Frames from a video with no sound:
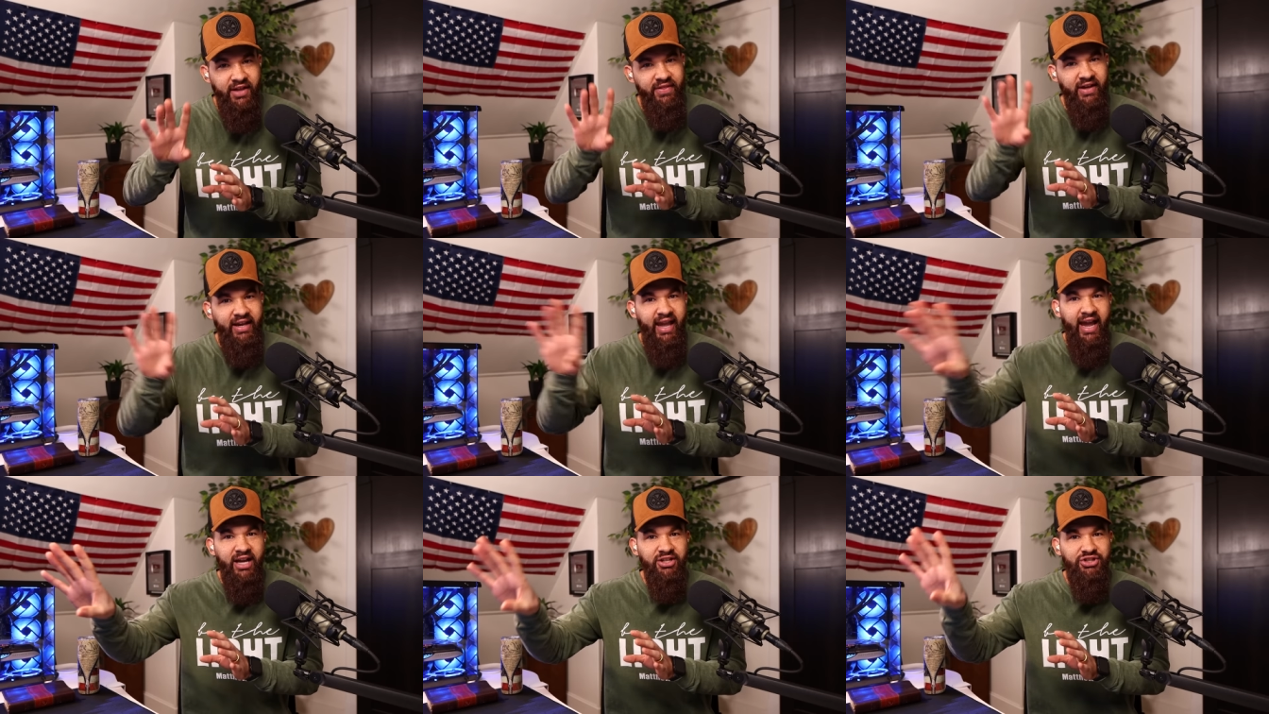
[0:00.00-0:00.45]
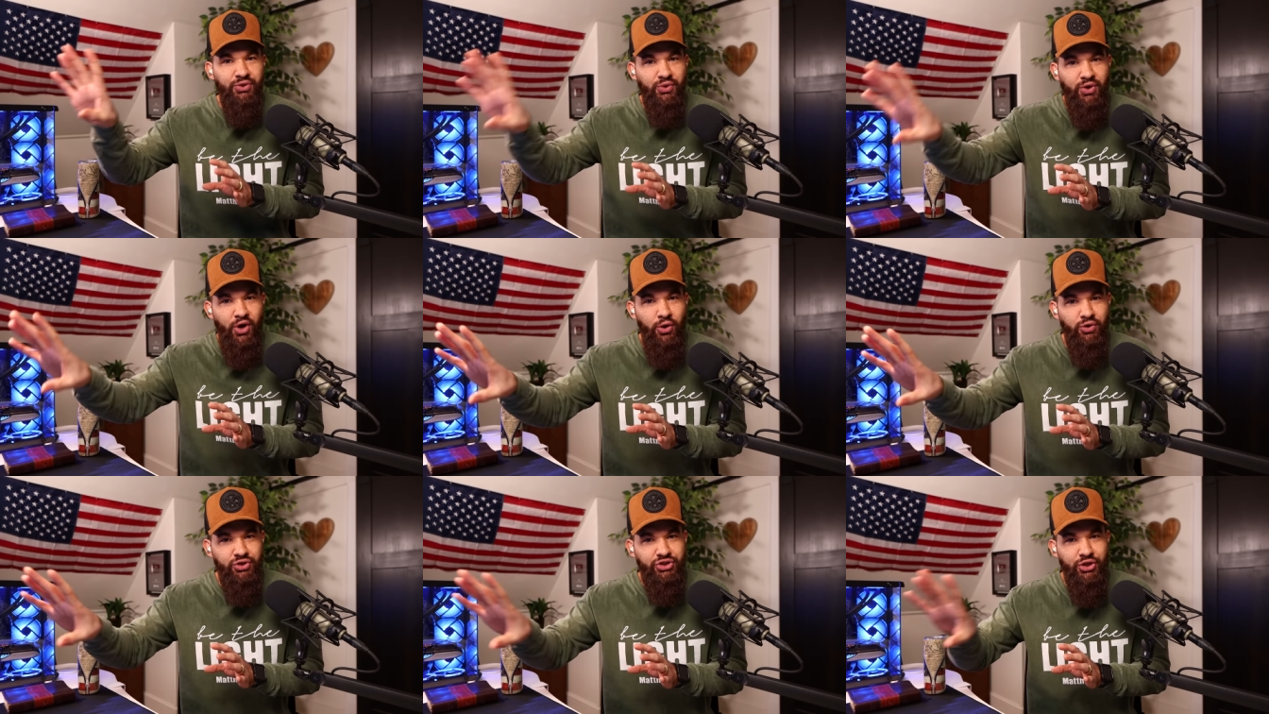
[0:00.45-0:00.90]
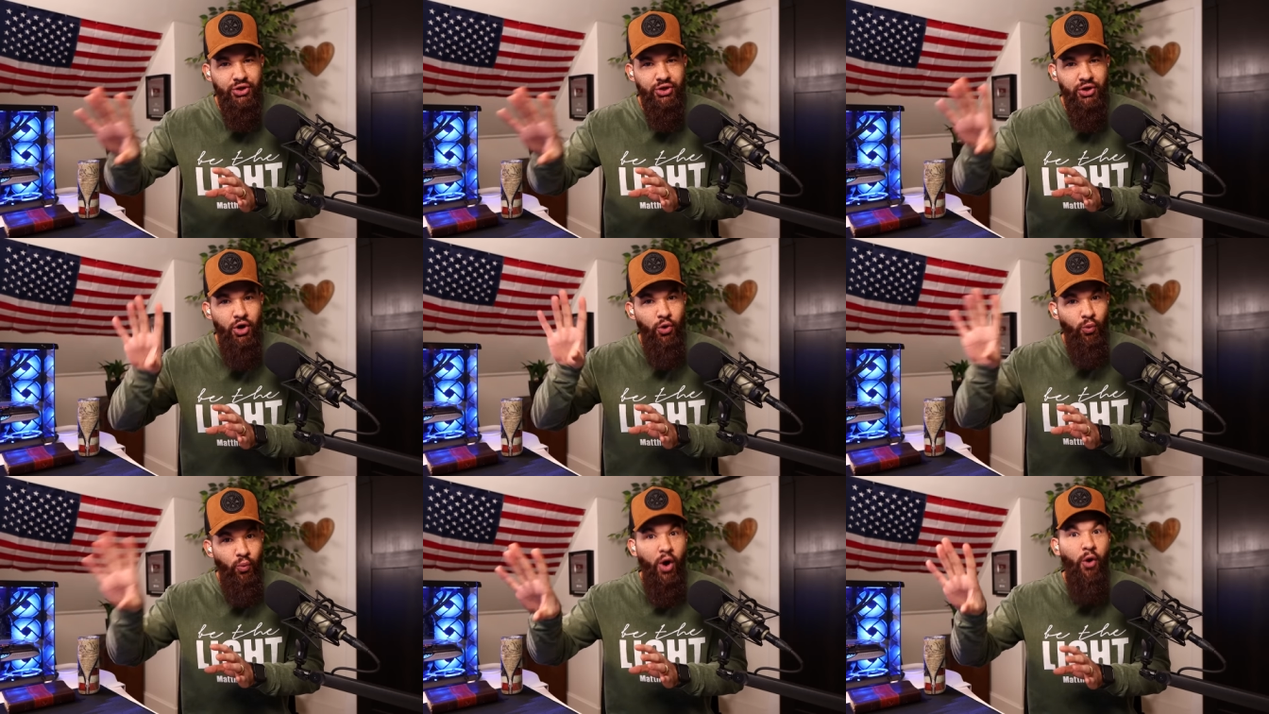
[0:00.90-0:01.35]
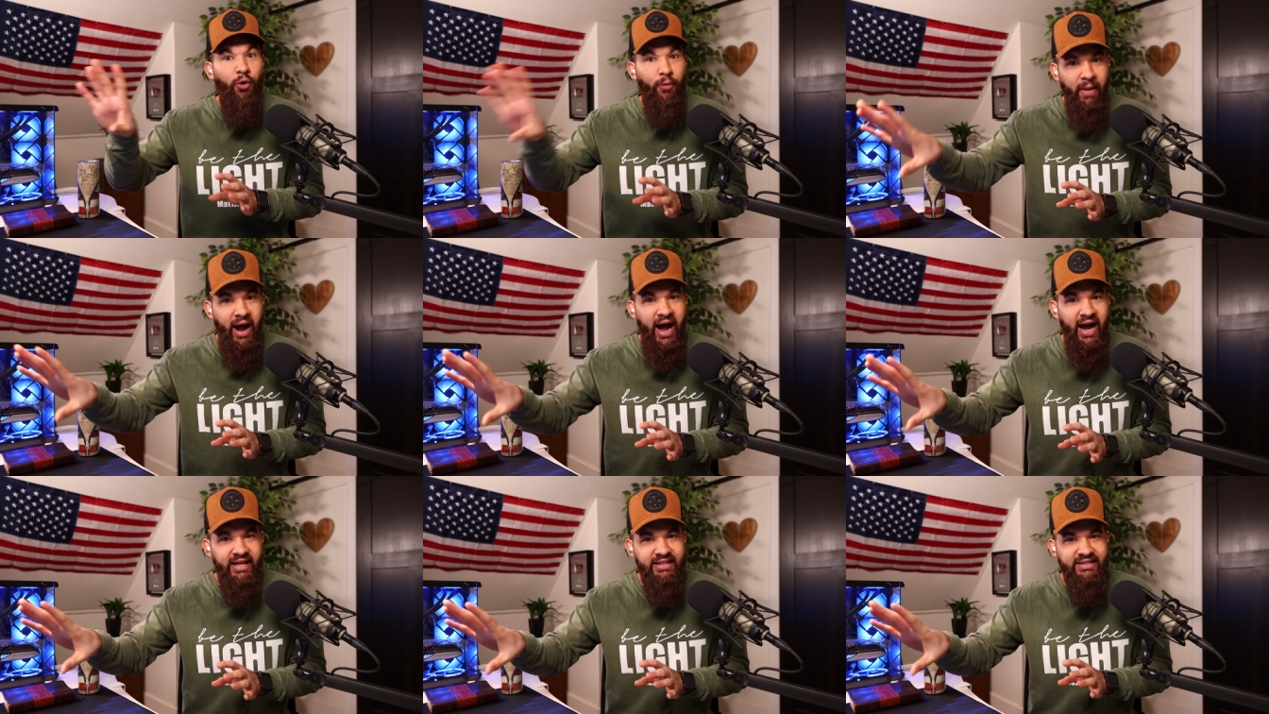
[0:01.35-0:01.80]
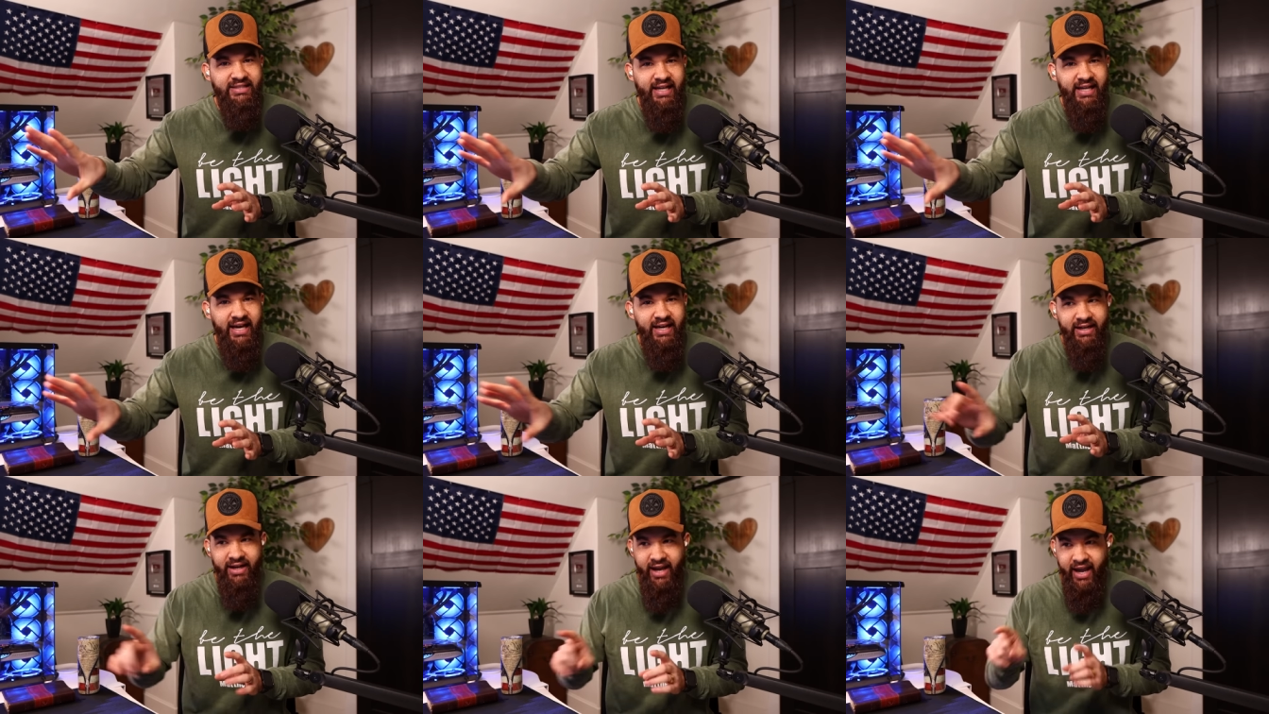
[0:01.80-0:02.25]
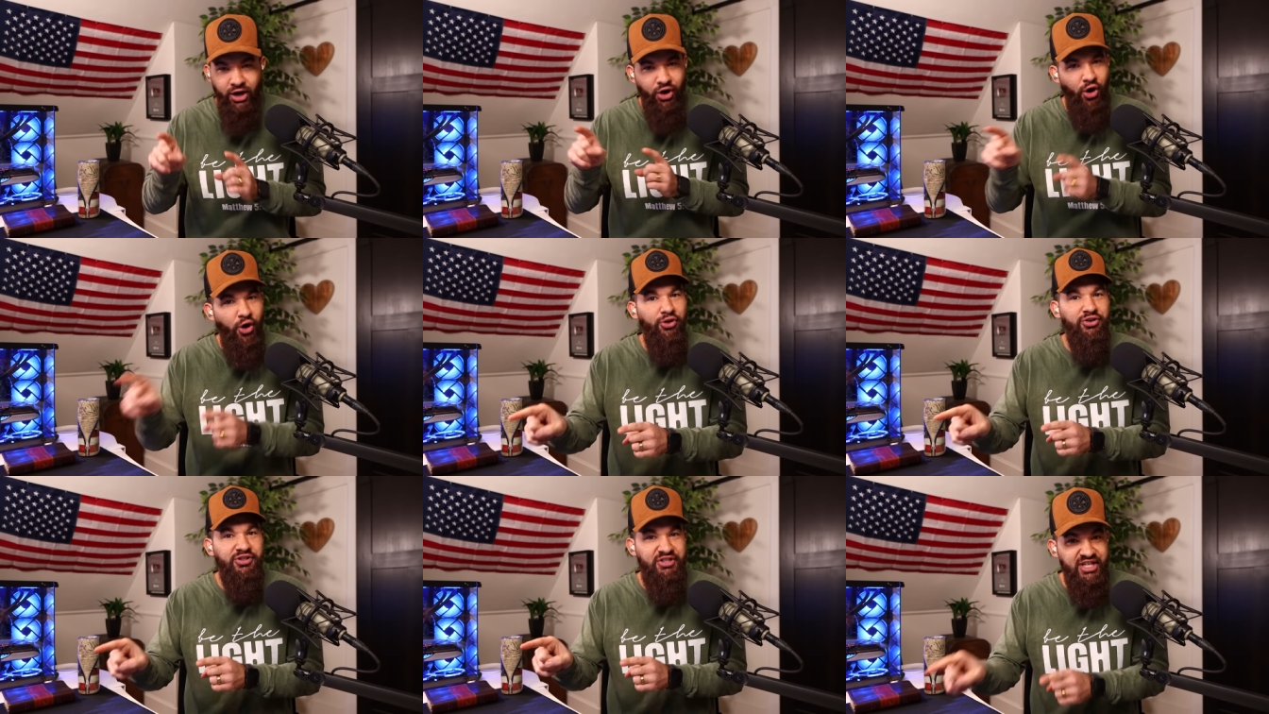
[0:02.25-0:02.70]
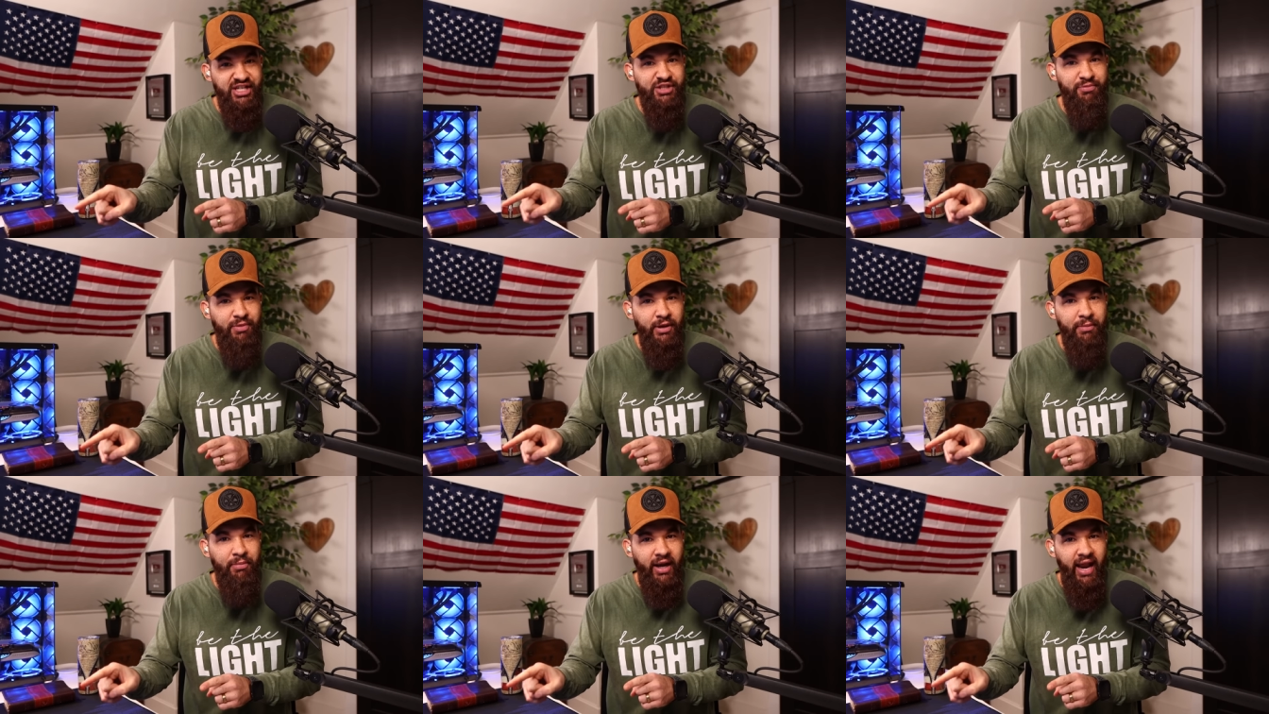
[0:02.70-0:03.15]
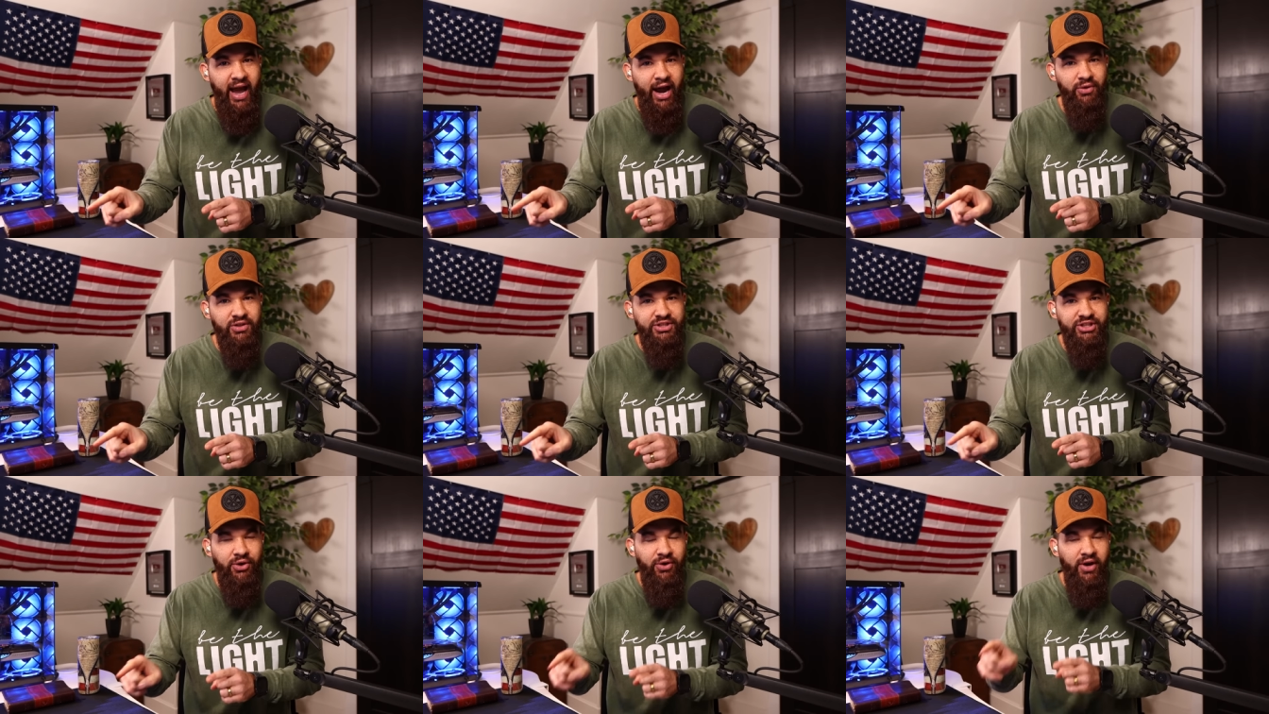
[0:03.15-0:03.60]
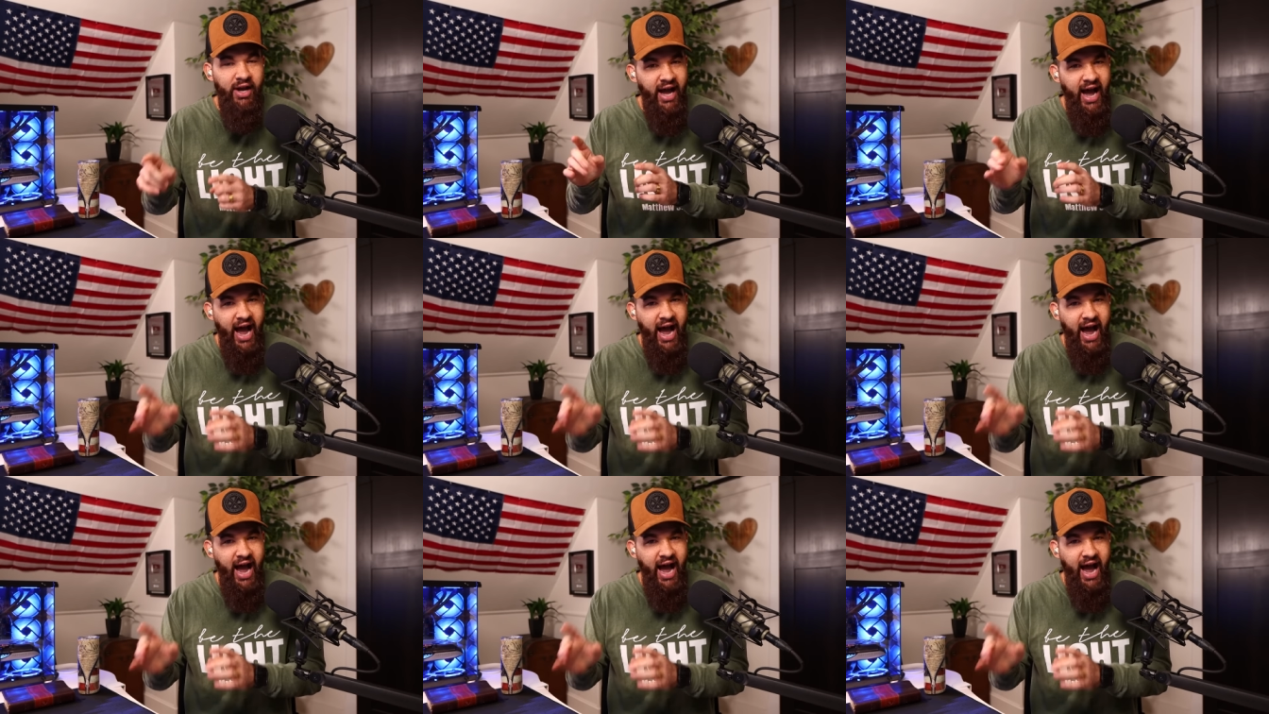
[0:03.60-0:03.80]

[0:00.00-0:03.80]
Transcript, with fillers: the cancel culture, woke mindset, and, and calls these people out. So